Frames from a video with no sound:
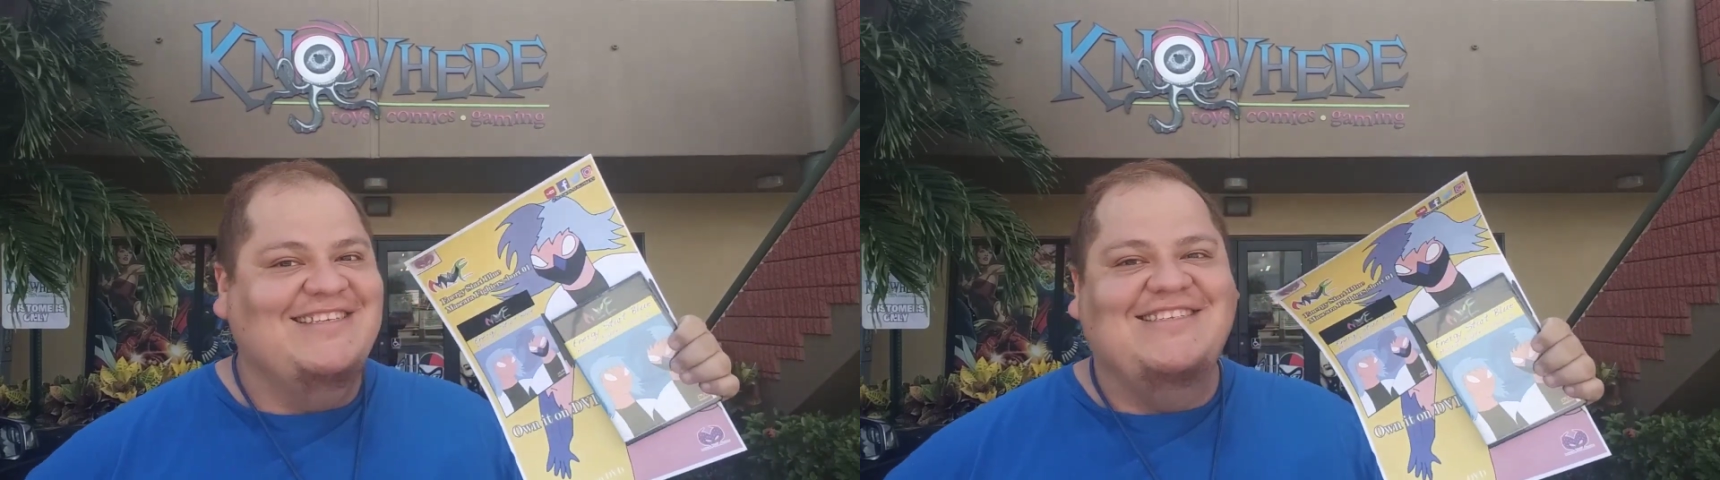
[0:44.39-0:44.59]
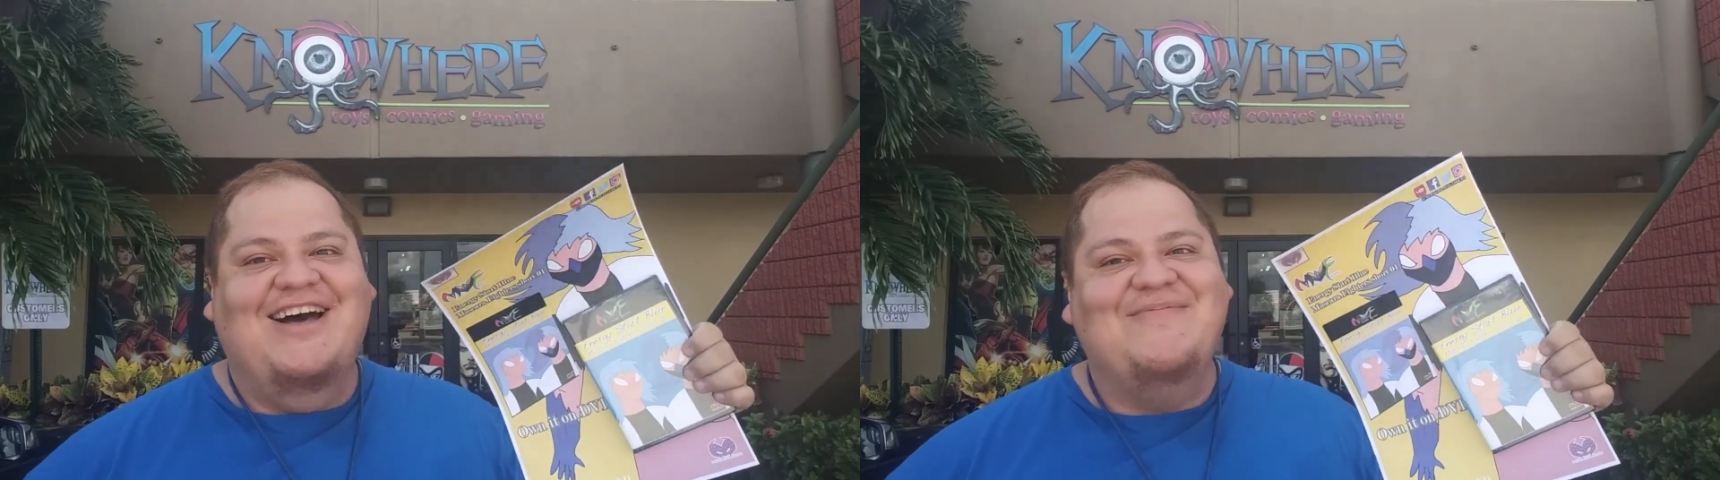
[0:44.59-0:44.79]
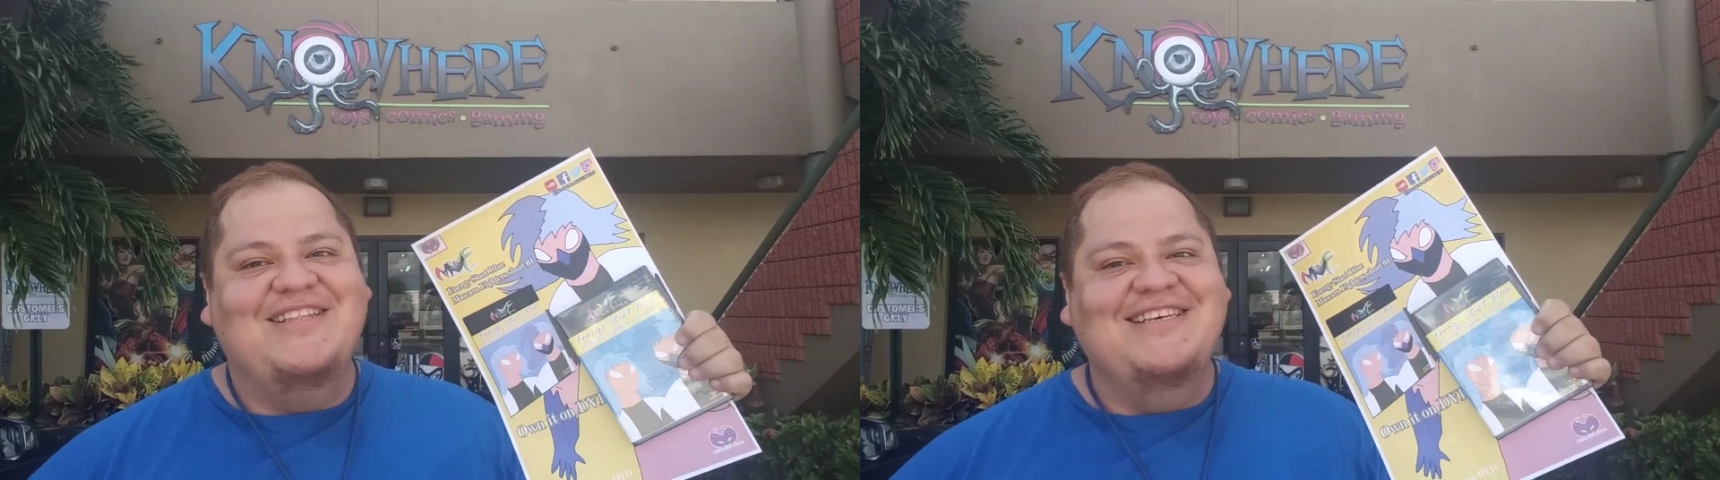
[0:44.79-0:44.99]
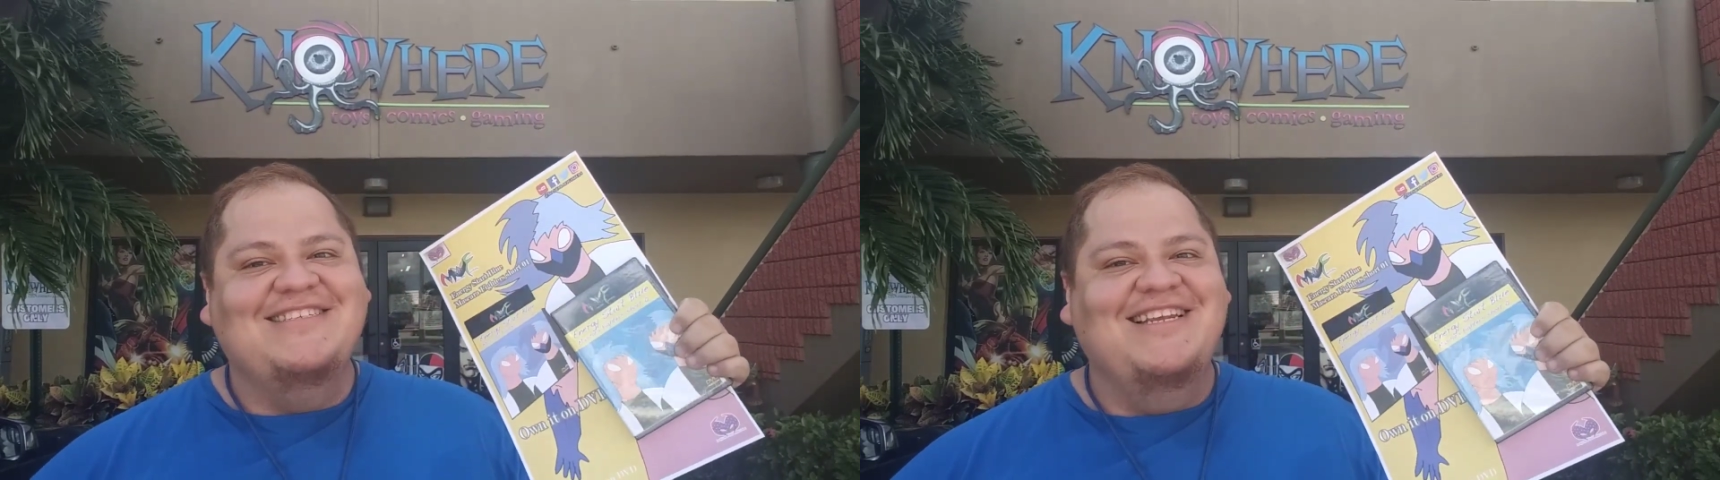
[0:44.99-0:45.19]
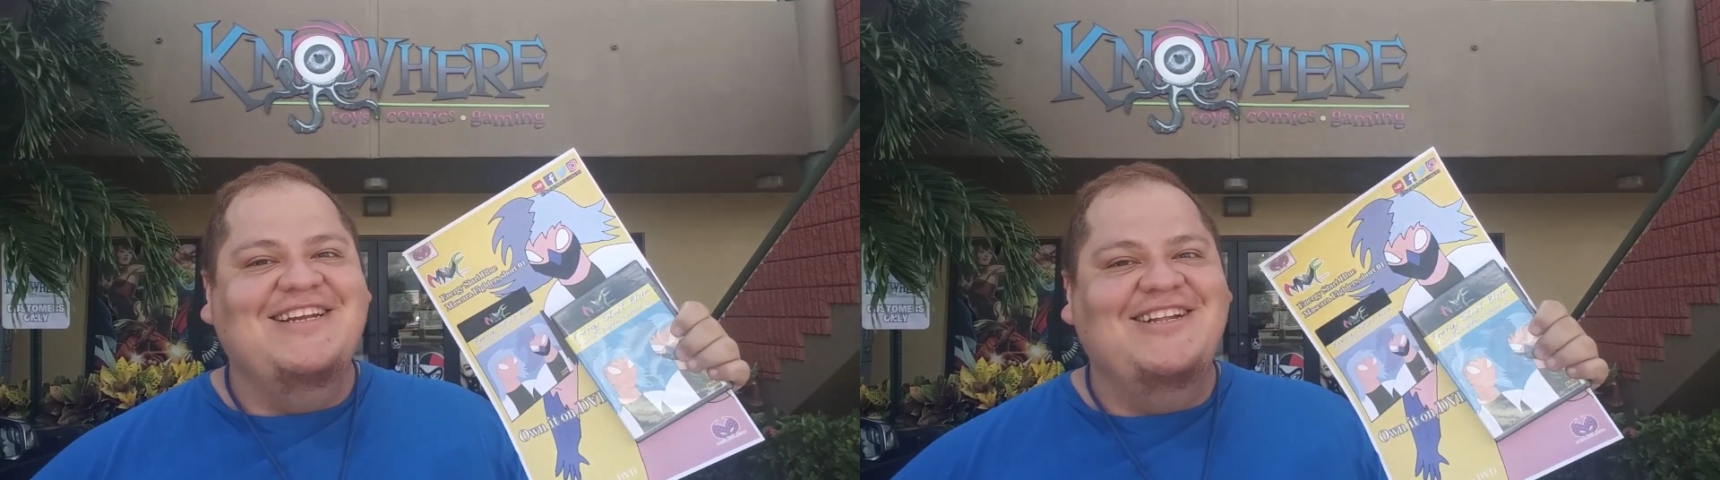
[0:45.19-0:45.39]
stop on this
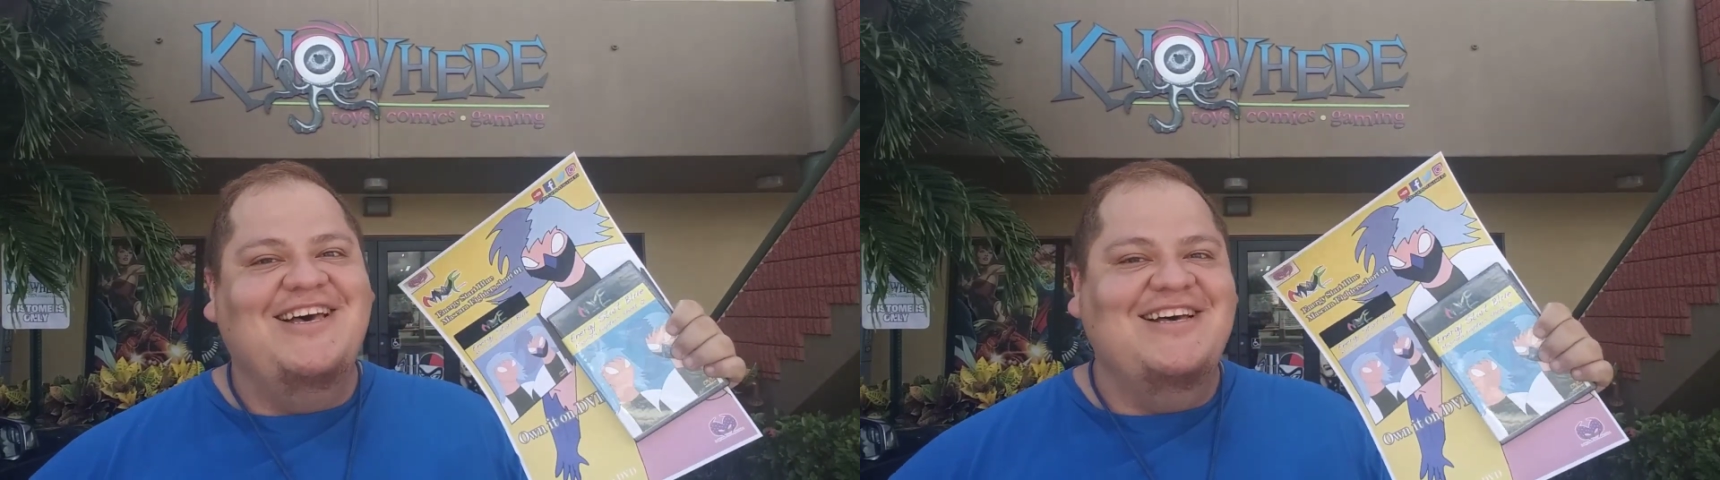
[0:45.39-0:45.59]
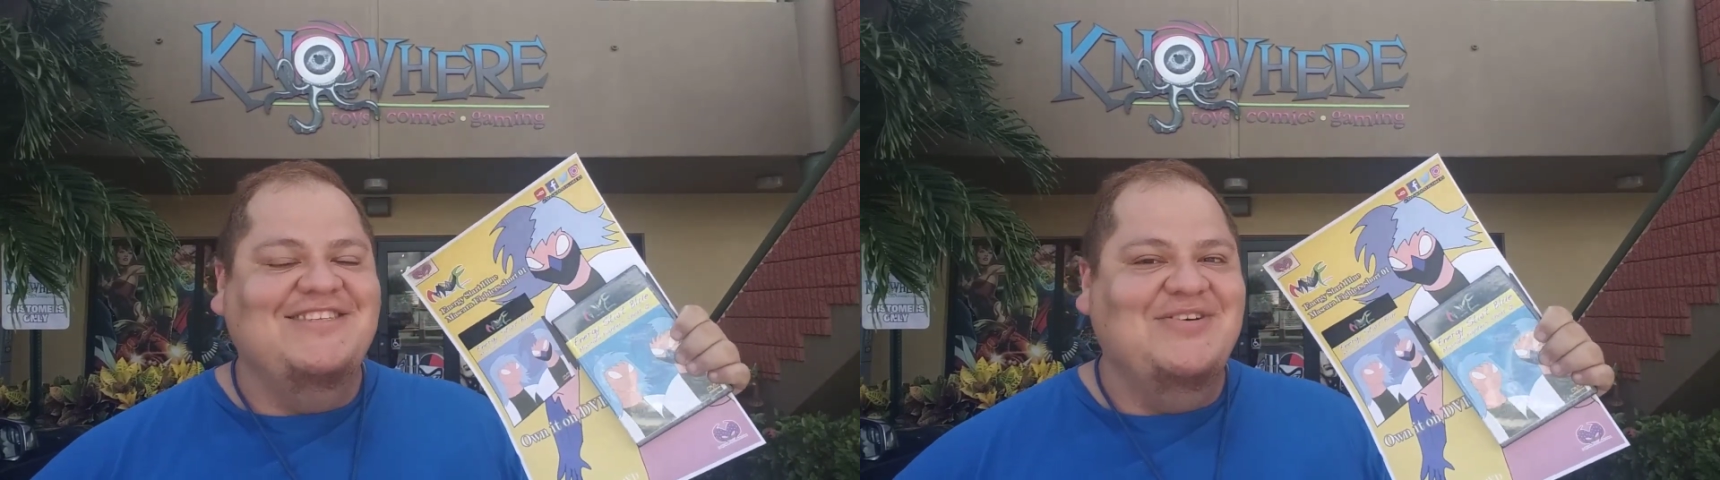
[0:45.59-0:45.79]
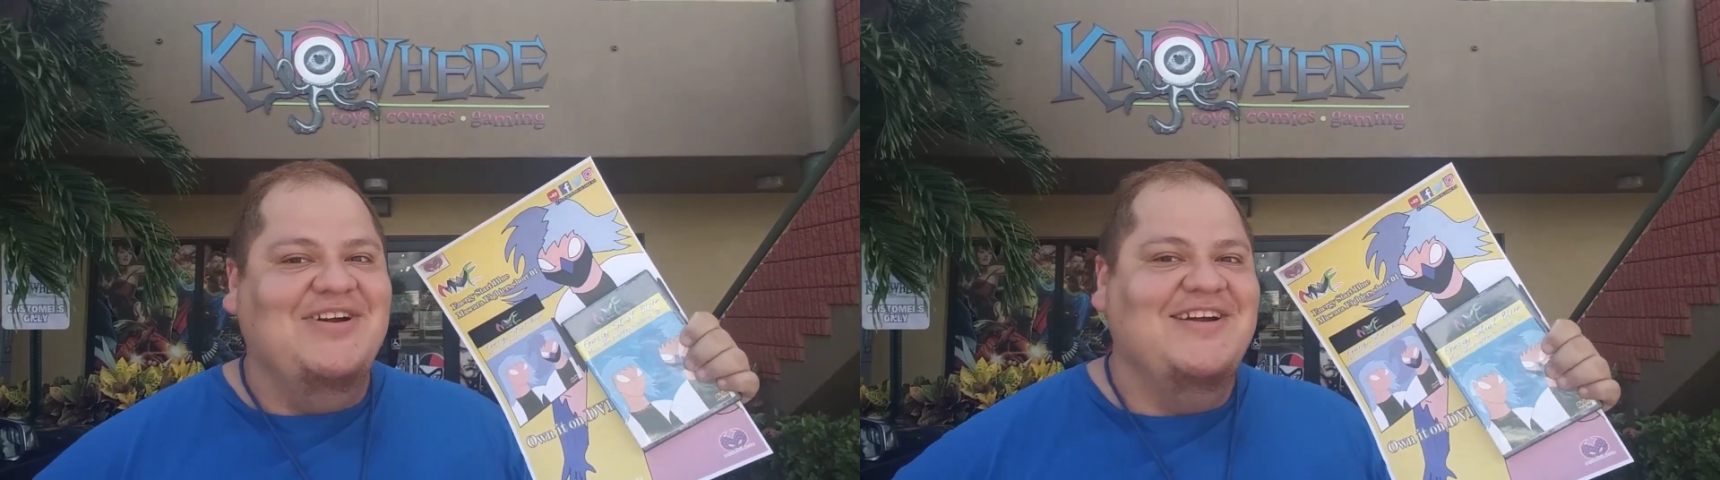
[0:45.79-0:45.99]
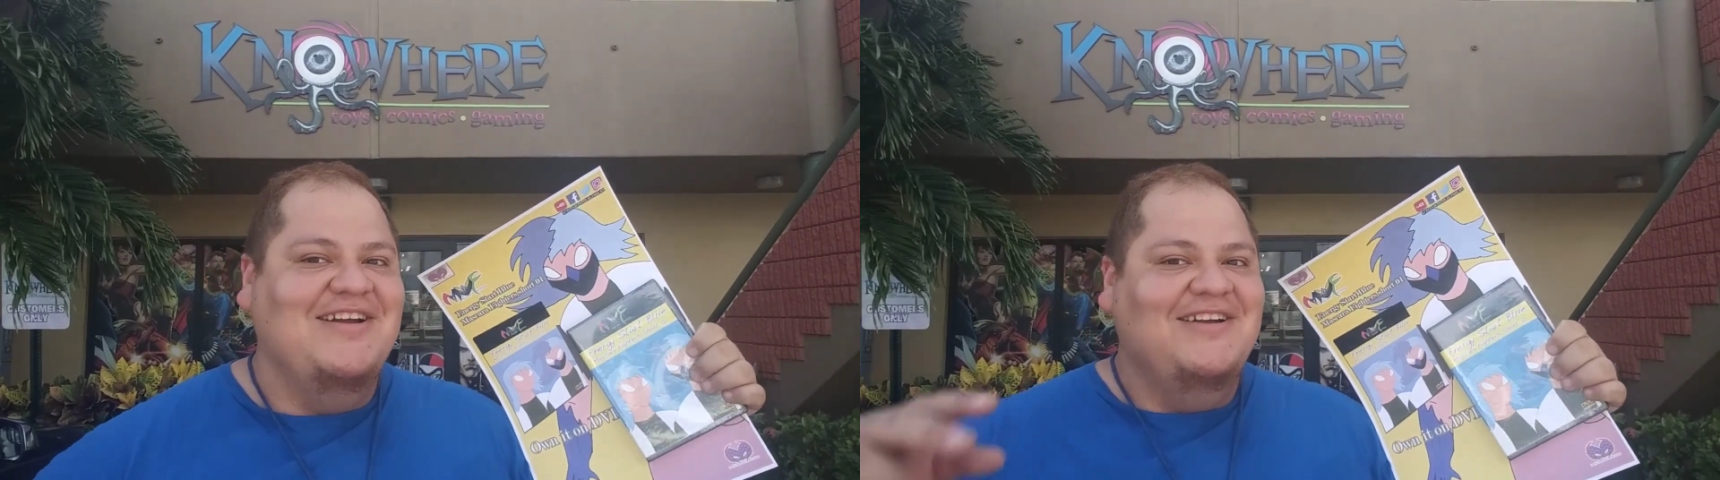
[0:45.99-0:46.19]
little tour.